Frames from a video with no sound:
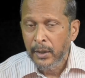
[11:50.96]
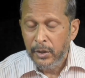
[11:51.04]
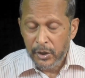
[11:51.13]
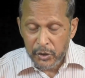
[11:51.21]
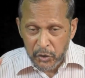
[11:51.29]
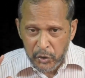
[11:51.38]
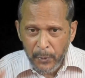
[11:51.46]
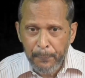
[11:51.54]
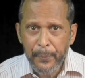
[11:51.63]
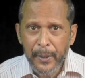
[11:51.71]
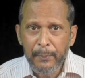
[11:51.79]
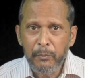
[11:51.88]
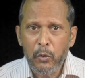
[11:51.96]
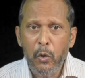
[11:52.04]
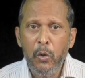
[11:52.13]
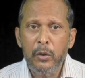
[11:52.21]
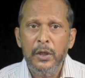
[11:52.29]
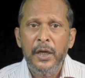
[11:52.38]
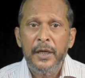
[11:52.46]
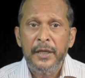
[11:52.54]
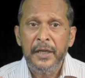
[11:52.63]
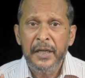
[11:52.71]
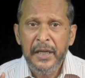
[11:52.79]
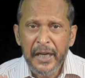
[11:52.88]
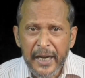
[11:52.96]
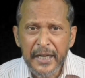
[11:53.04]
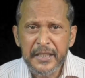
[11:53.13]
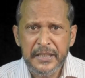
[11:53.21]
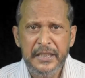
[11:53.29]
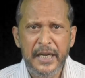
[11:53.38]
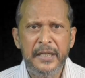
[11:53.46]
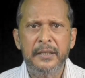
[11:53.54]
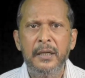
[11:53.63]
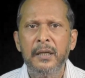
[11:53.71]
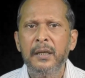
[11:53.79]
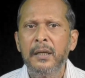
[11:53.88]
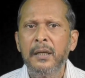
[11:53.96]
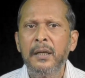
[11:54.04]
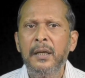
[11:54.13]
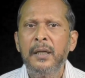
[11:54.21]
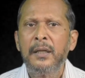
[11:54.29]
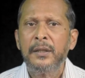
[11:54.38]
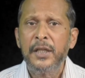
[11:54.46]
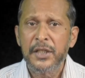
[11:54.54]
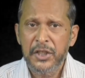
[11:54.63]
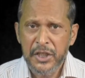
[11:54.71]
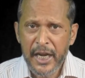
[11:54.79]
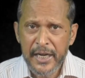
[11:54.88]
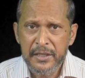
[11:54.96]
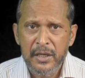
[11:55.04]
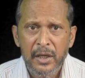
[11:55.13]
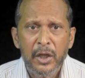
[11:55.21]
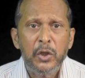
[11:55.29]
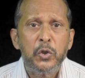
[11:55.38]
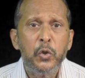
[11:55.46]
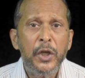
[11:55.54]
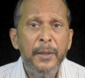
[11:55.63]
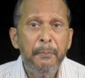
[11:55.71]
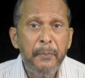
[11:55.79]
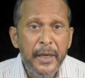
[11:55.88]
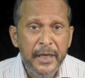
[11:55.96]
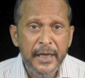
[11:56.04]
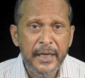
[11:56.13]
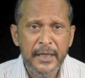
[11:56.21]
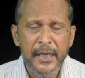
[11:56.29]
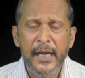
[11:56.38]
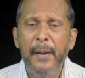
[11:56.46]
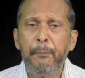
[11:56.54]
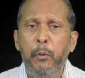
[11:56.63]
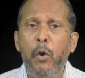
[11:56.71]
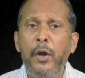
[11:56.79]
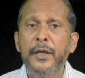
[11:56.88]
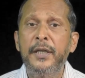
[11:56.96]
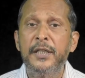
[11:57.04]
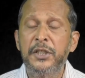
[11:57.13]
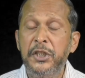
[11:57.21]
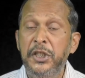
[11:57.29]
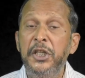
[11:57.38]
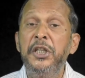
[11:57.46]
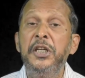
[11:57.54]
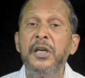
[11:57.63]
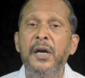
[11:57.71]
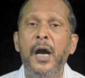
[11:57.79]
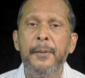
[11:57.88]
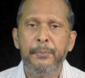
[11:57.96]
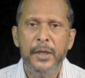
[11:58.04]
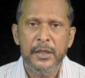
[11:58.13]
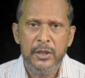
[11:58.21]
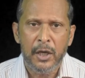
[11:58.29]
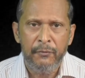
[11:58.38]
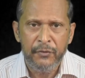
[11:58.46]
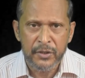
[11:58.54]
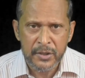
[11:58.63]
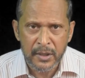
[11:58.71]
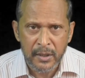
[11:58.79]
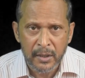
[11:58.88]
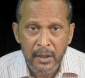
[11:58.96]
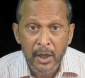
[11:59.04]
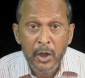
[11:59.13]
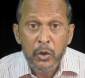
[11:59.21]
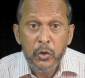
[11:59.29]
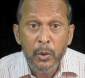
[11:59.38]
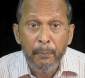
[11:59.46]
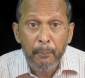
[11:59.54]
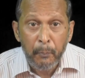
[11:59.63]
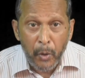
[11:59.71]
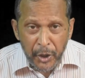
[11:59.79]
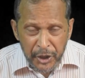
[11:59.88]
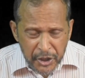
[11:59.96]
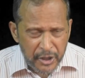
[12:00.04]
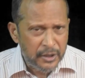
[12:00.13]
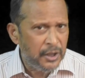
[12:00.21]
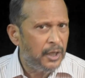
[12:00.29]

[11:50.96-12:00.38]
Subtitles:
the Supreme Court directed the state to immediately appoint a senior IPS officer to monitor the